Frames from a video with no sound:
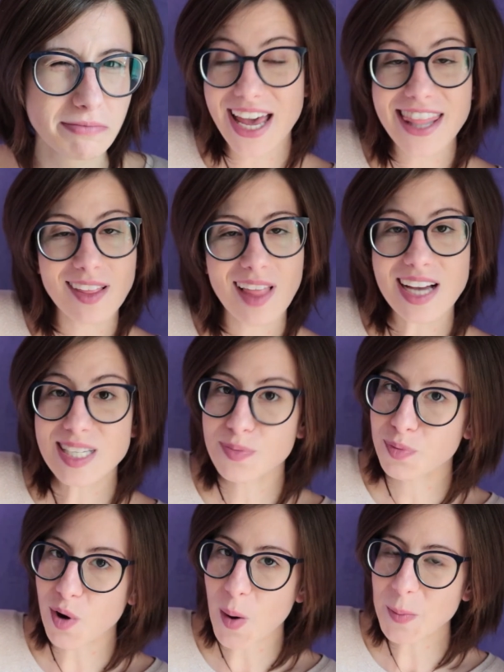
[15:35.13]
And the
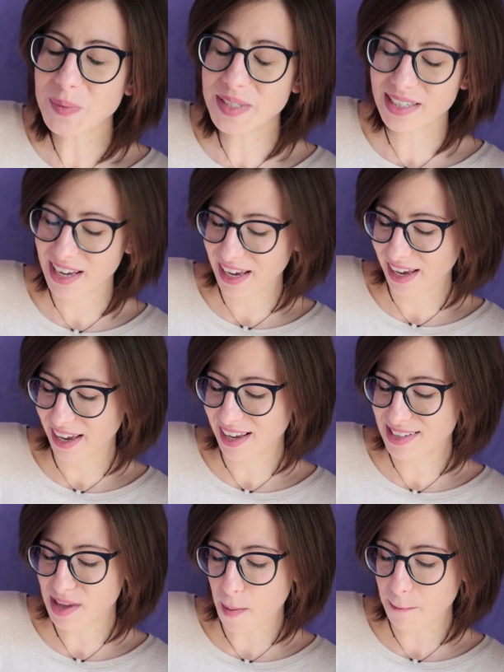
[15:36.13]
last prompt
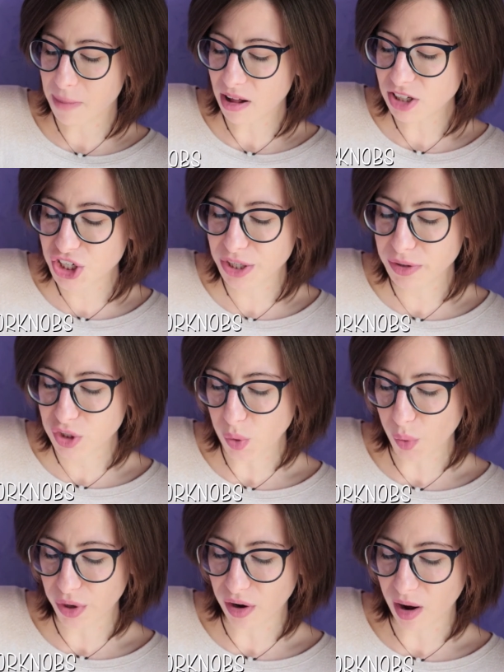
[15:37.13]
is Polishing
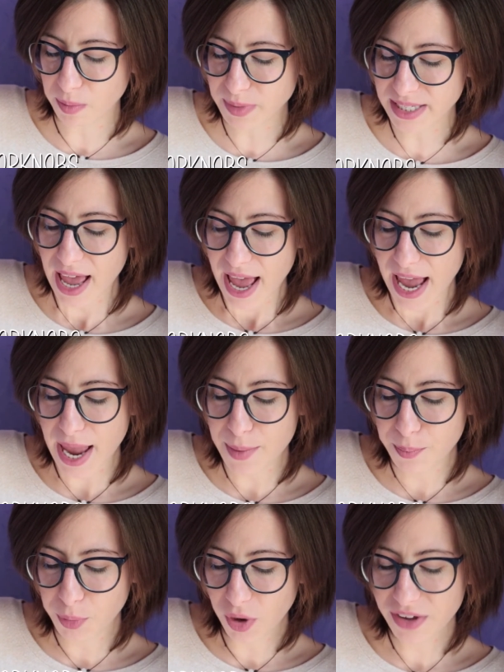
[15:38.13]
Doorknobs,
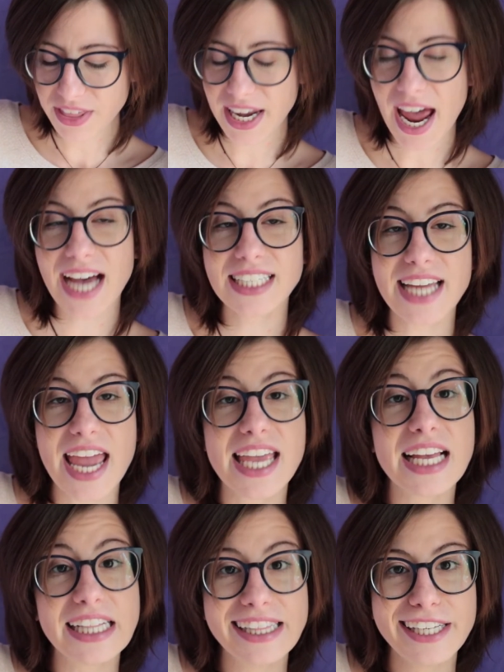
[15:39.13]
a book that had a
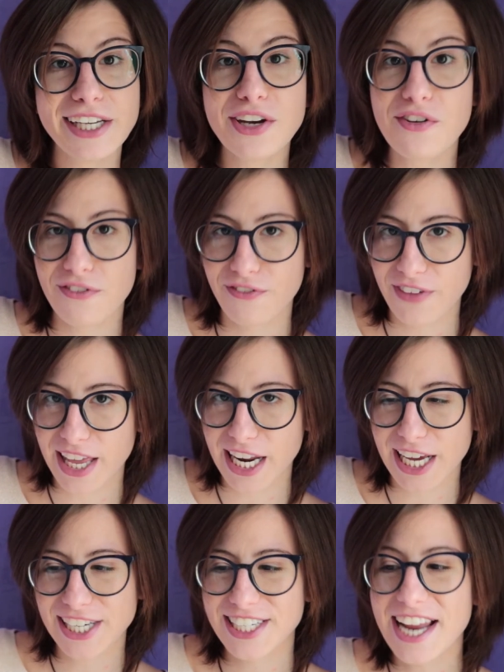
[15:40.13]
clean
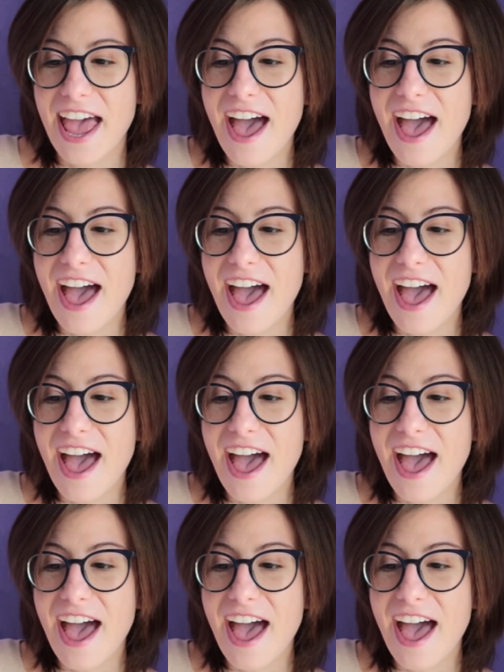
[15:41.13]
finish.